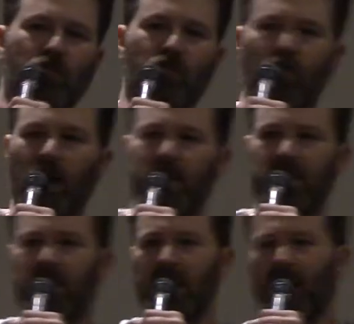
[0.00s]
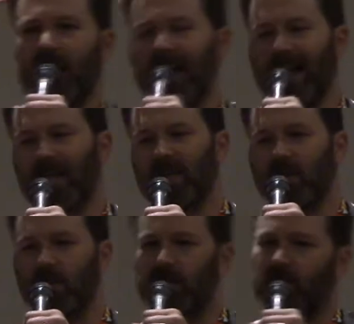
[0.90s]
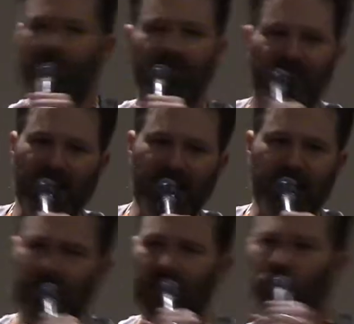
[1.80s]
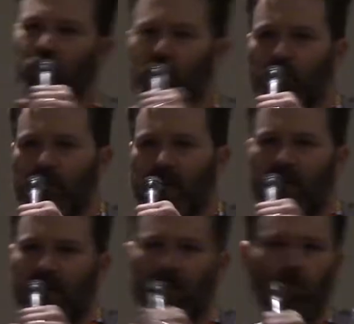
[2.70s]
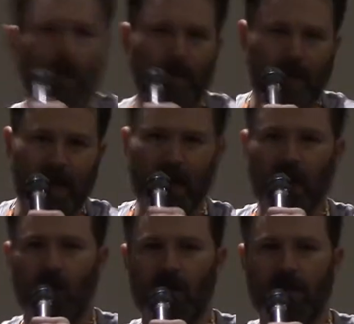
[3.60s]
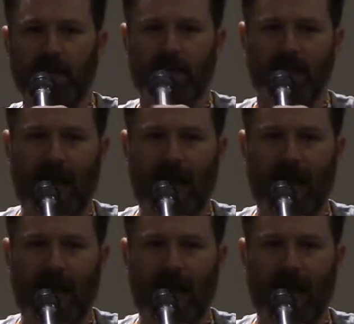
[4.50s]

grunts and excerpts and fighting and shooting and whipping and all these